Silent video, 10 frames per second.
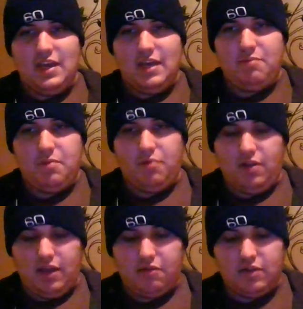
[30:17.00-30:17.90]
And people
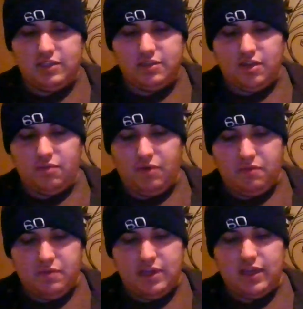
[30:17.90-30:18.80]
are like, well, let's look at
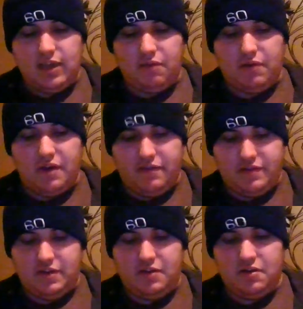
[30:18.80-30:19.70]
what we can get rid of
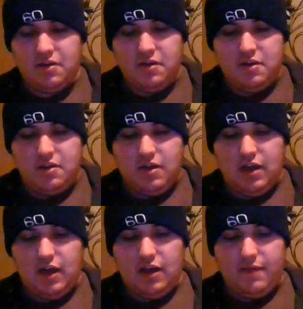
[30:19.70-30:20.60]
in here.
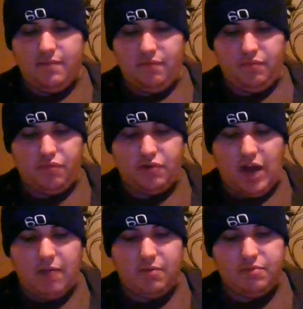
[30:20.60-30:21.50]

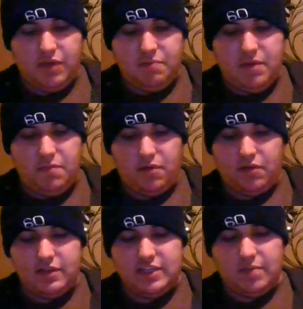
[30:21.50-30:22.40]
Probably people are
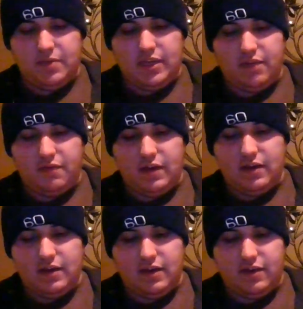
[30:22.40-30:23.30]
going to tell me get
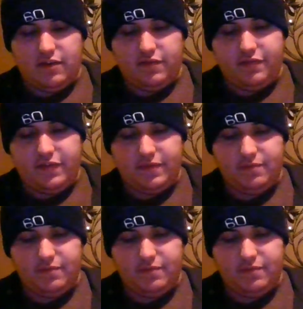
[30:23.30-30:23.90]
rid of